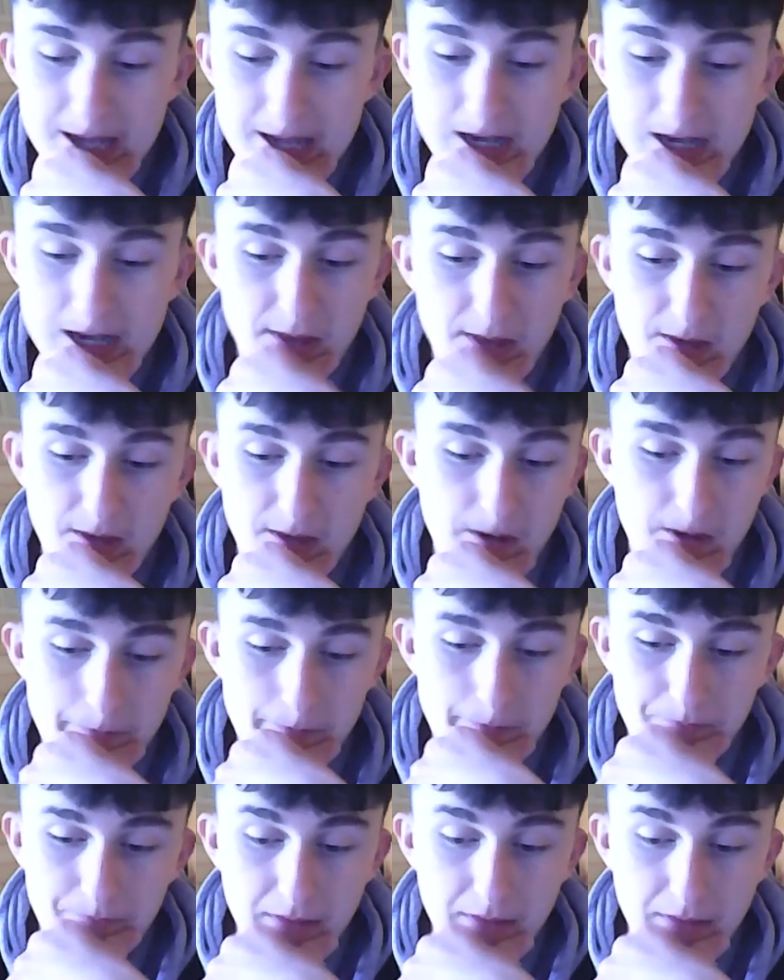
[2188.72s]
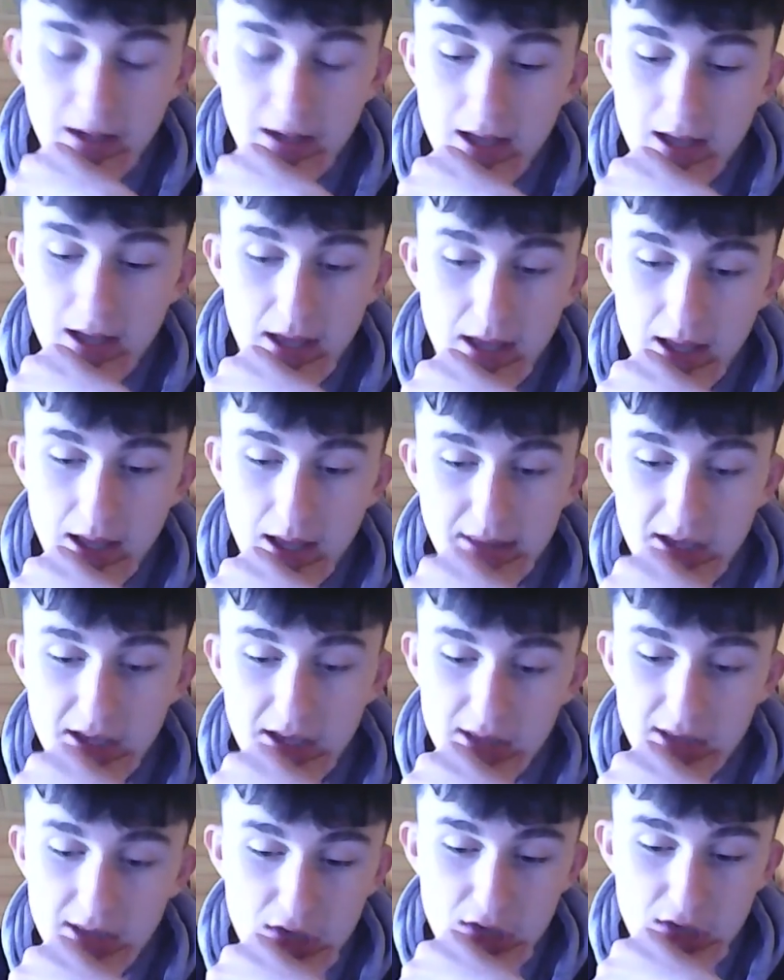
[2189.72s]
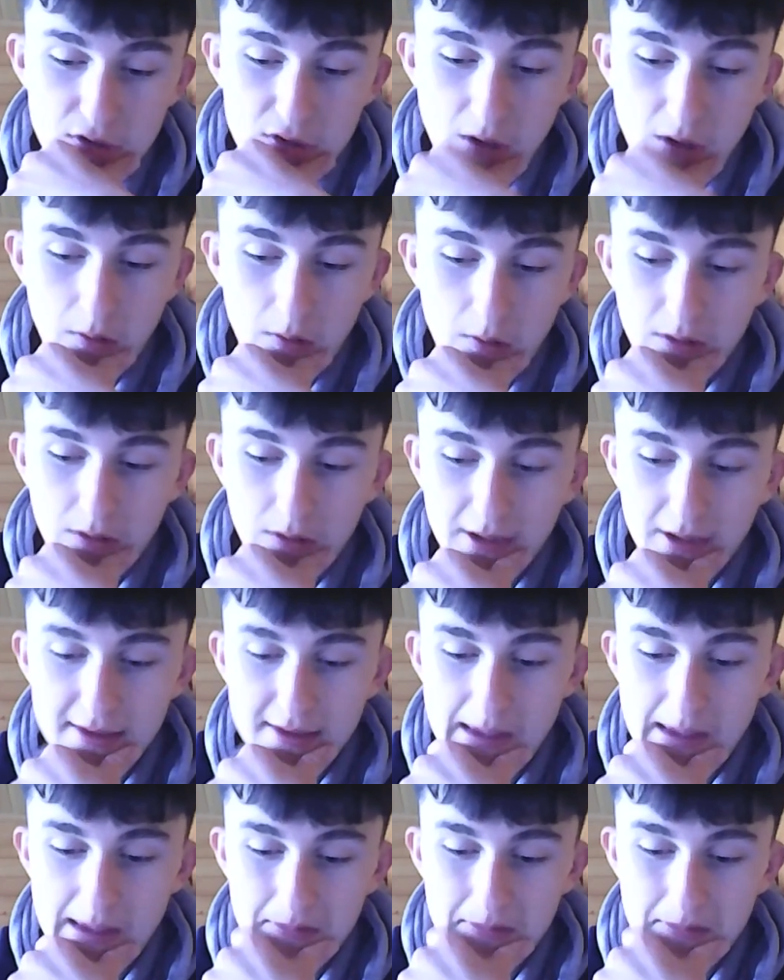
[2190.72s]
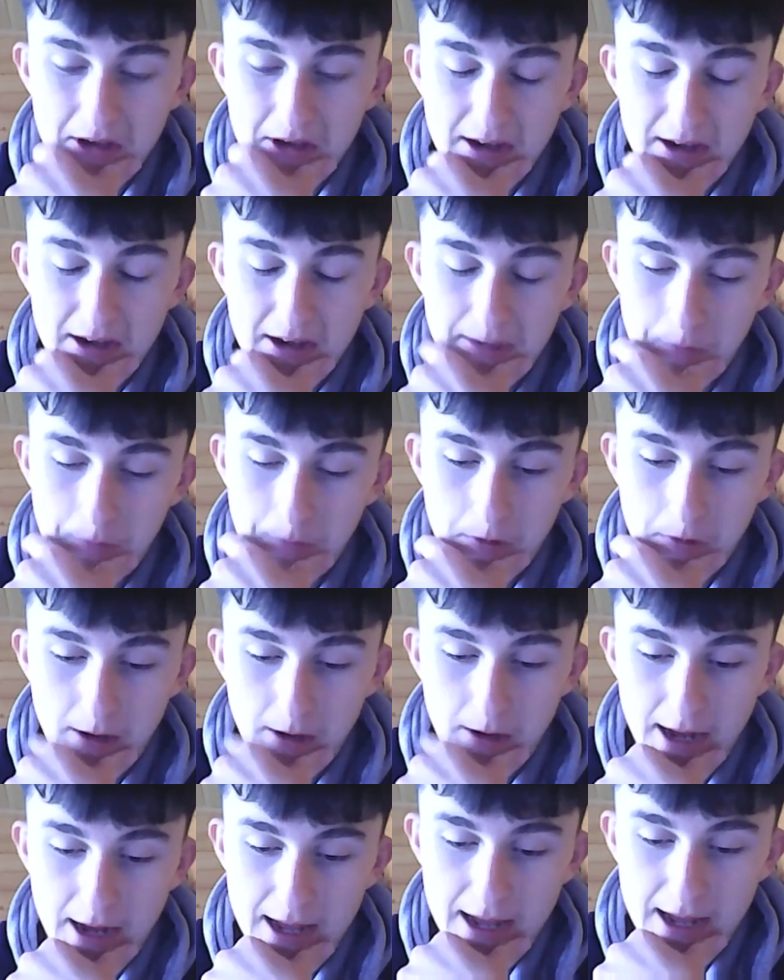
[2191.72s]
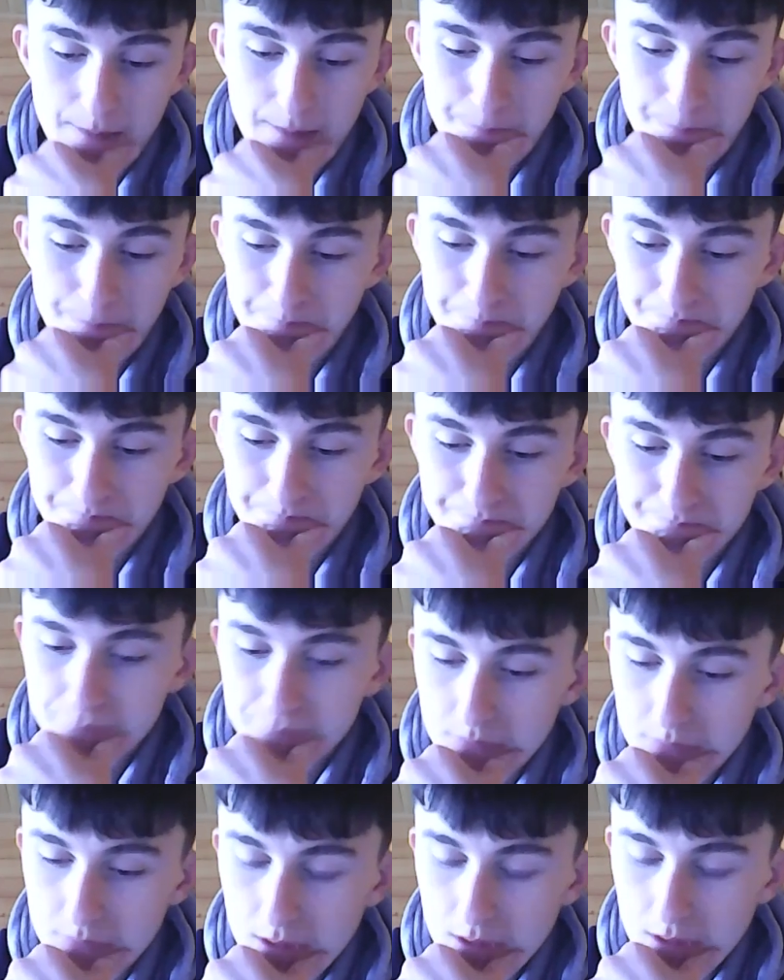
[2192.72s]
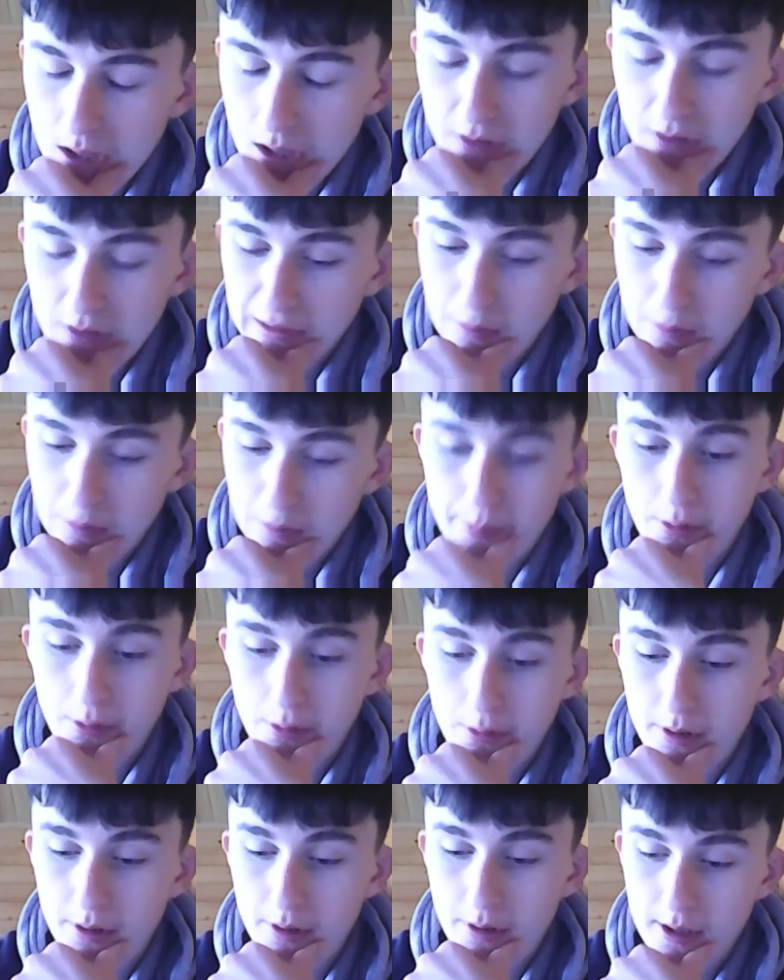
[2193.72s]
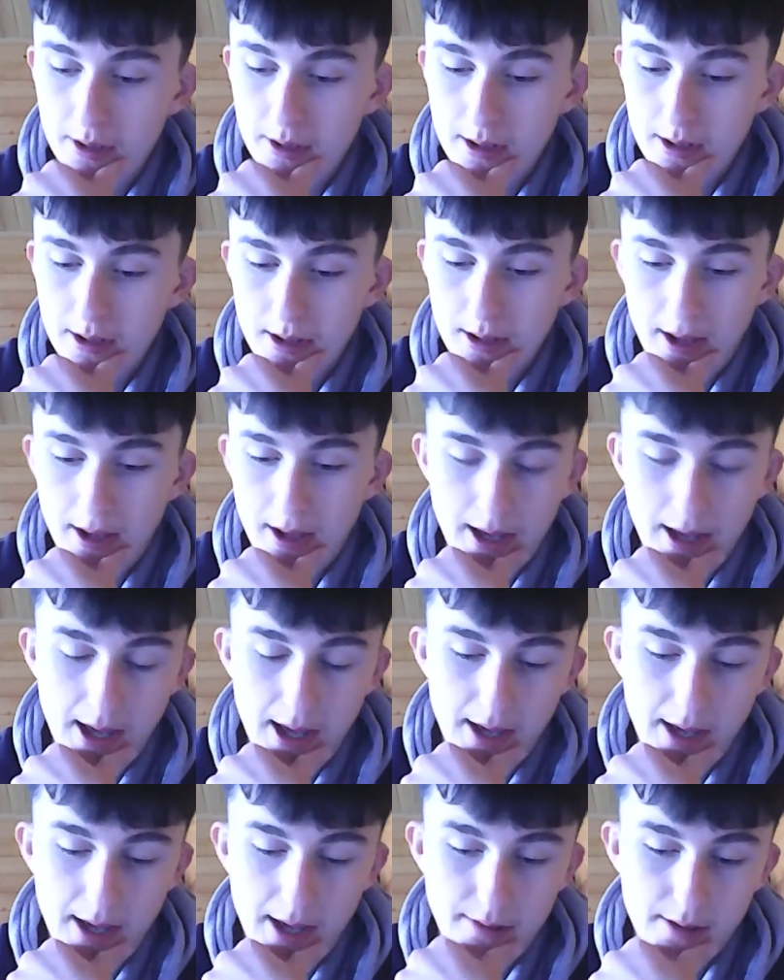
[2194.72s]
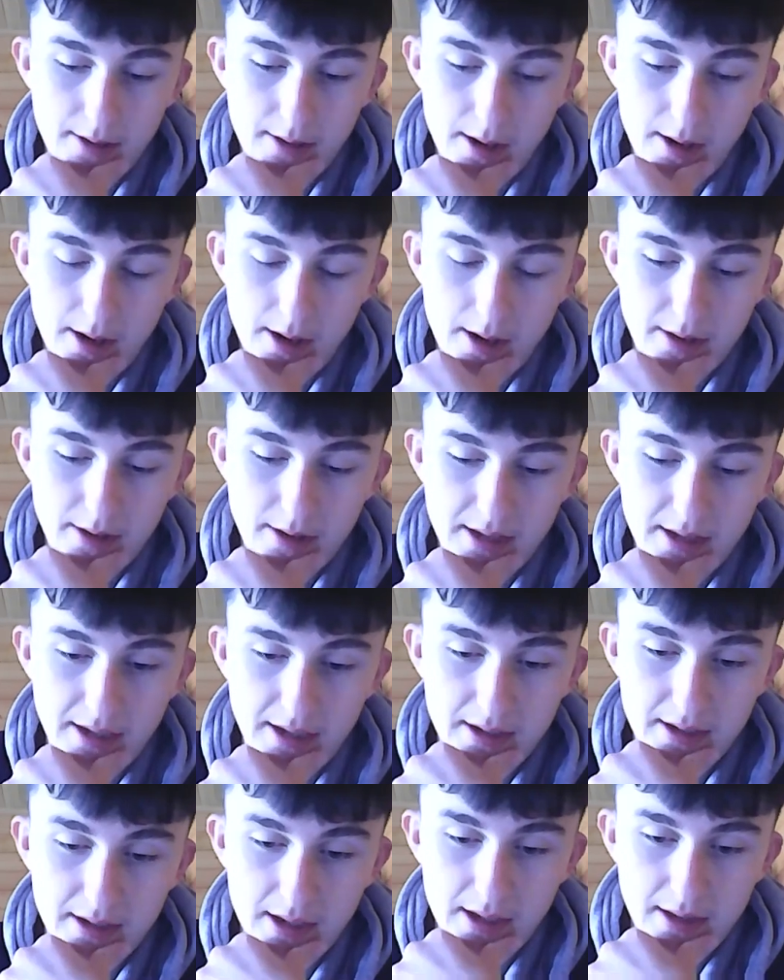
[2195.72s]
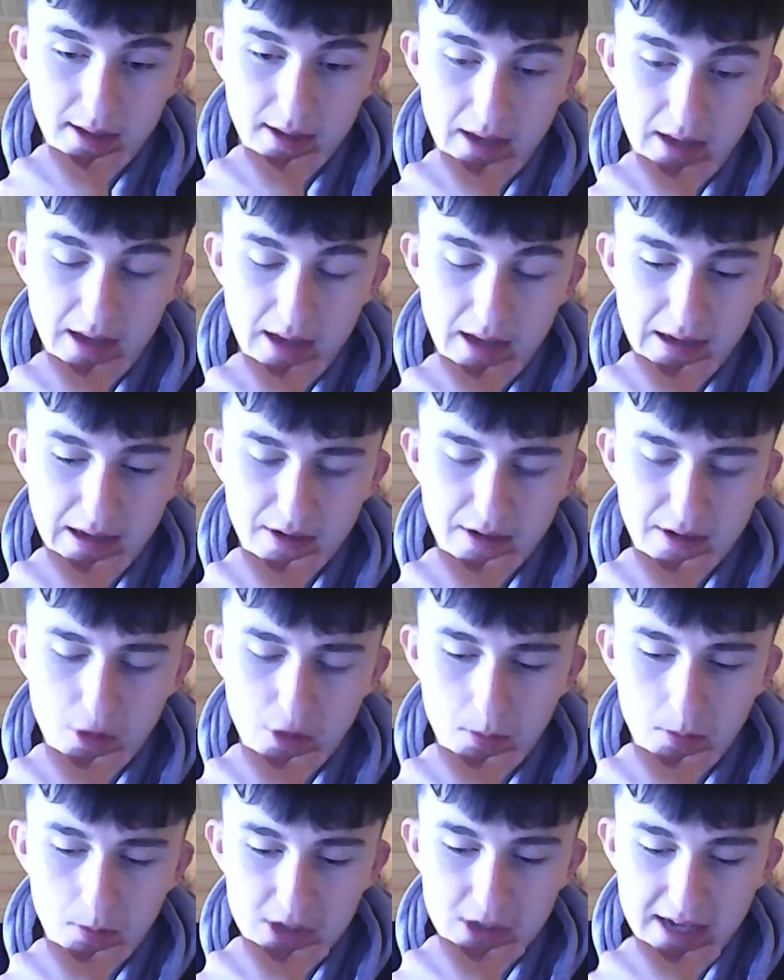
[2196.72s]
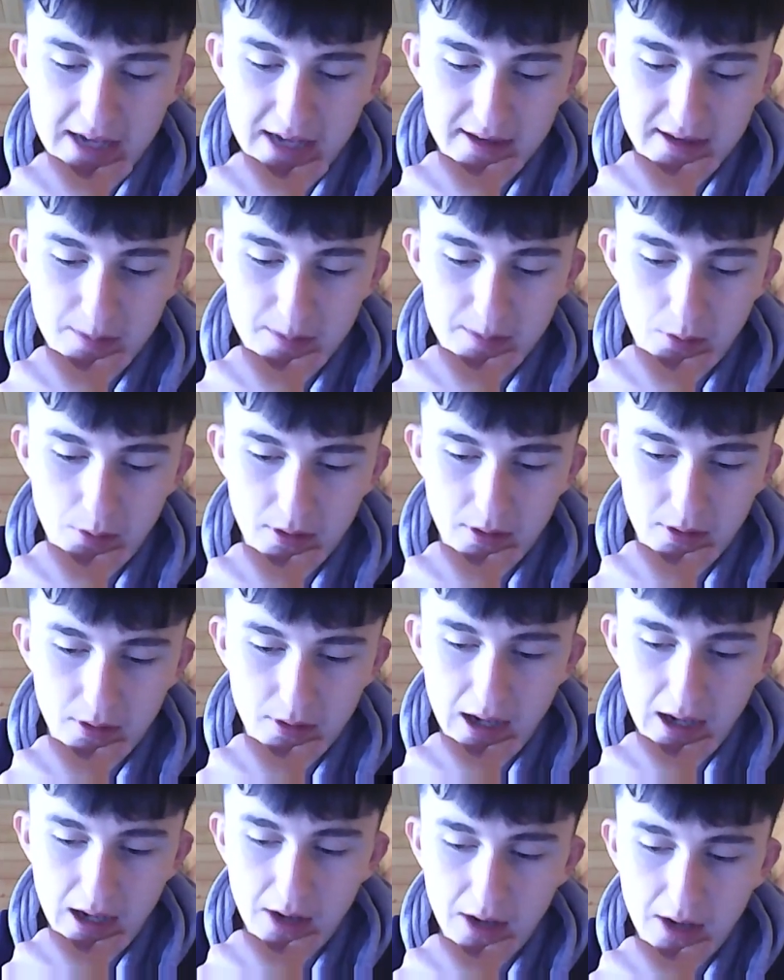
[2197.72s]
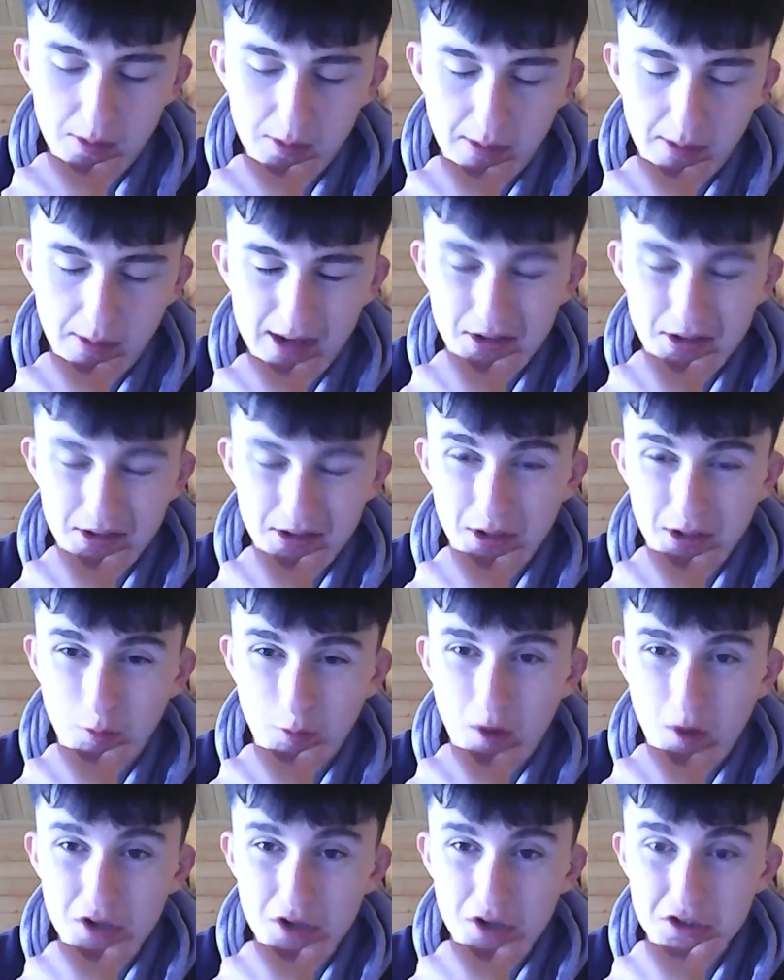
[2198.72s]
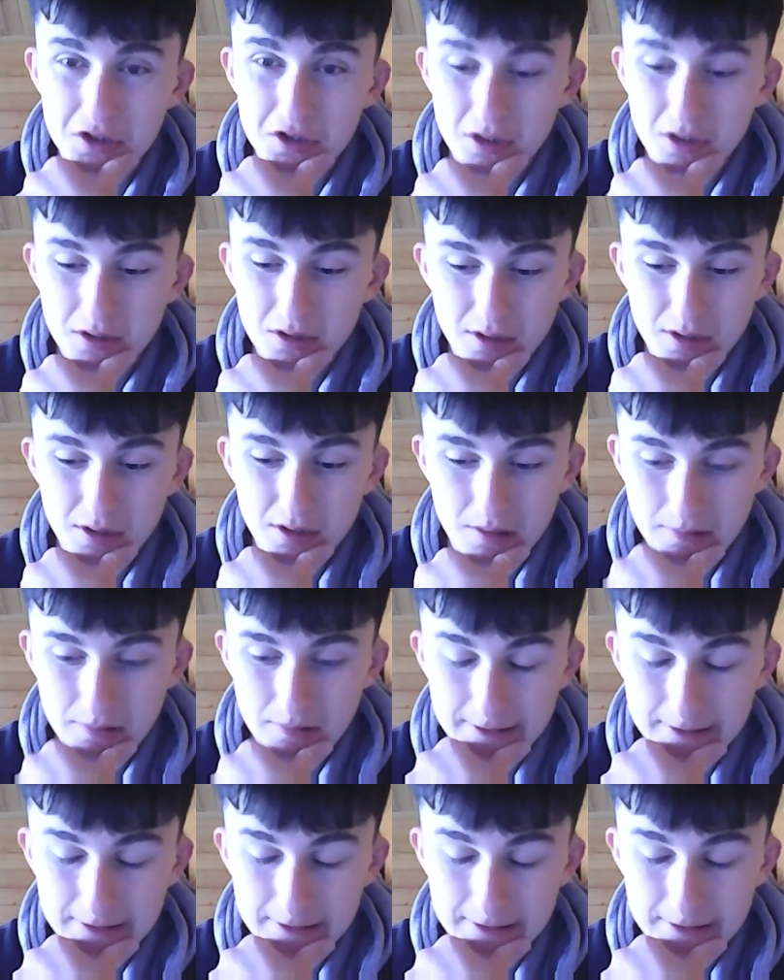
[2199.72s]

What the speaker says: I thought they just don't look like the same side anymore. I thought they were poor. I think they had a couple of chances, but a lot of the players are kind of washed. So,